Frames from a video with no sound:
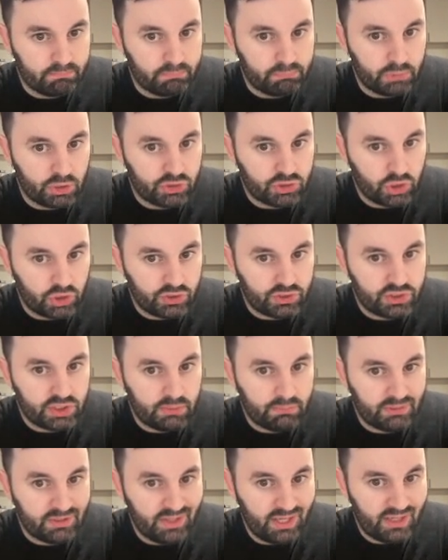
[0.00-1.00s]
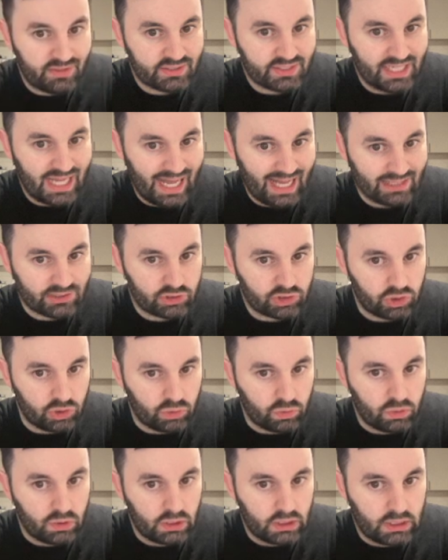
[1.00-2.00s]
But it's good to see Mateus
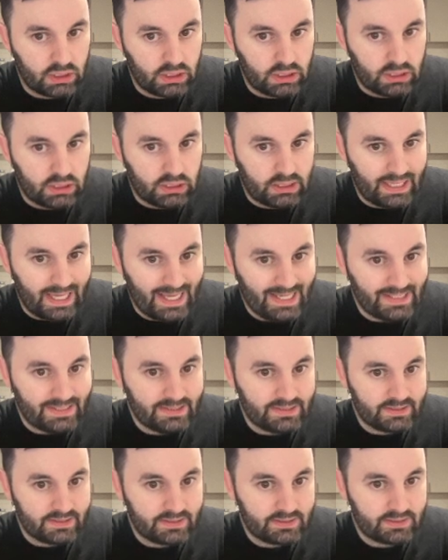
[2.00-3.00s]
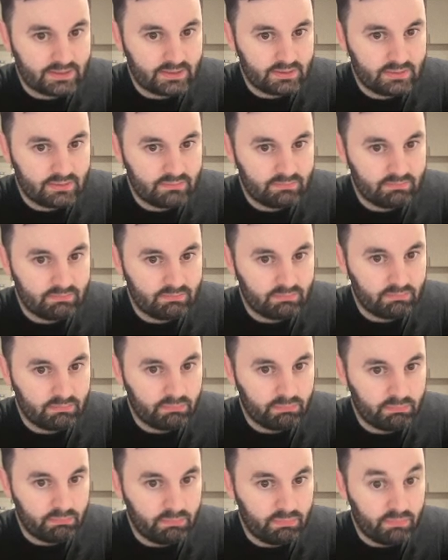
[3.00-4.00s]
Castro is
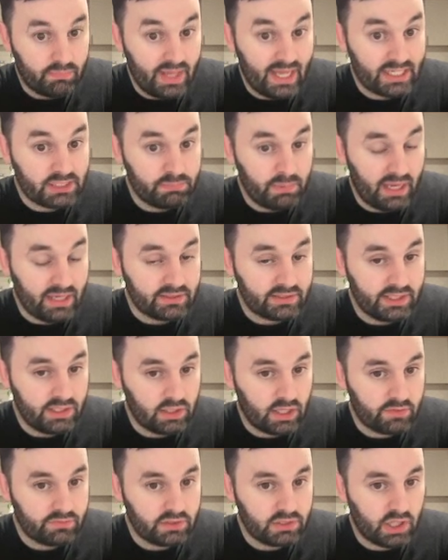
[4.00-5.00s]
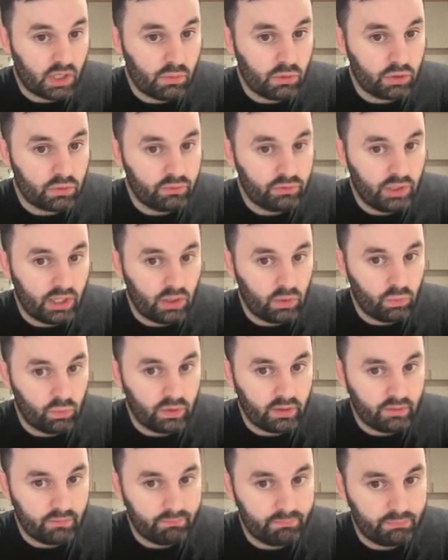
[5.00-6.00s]
next best here after Darwin Quintero
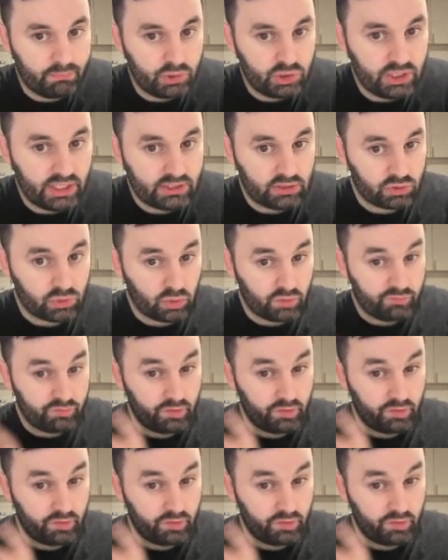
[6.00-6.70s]
with a projected score of